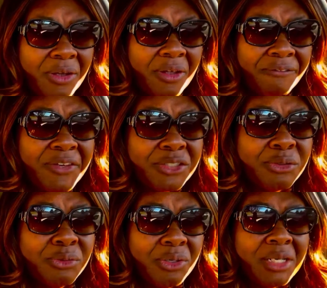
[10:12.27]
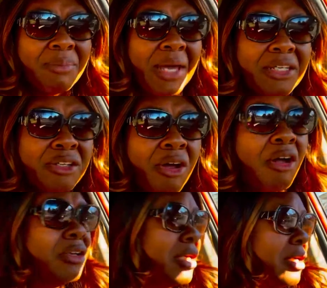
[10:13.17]
officials or anybody
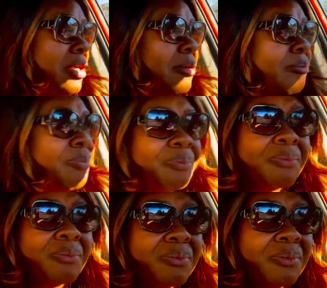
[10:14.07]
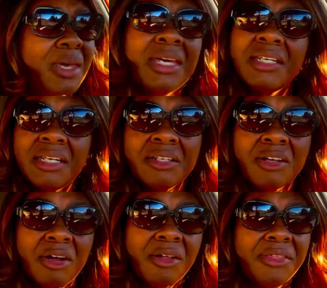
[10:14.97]
called him, and he didn't
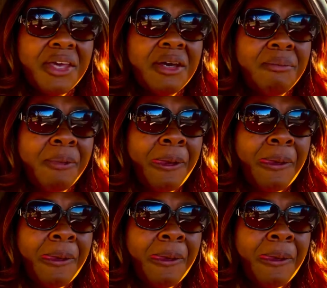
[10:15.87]
call them.